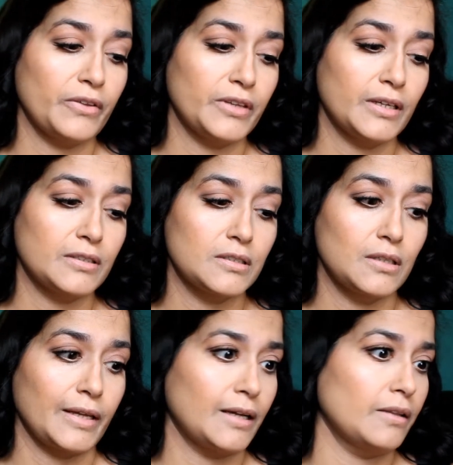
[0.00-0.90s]
I think it's
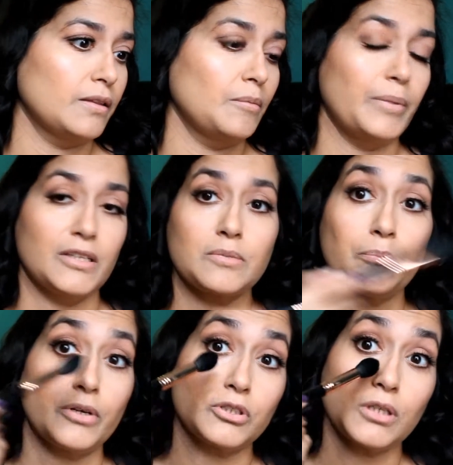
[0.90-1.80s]
like the
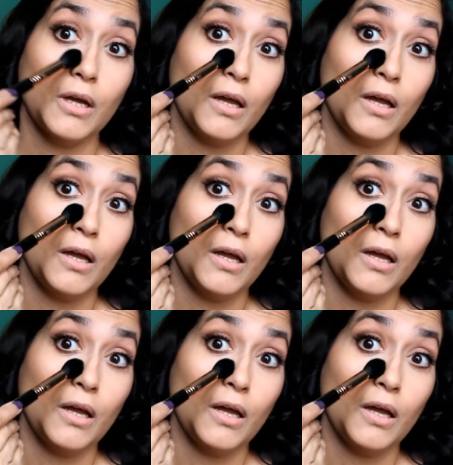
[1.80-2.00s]
best brush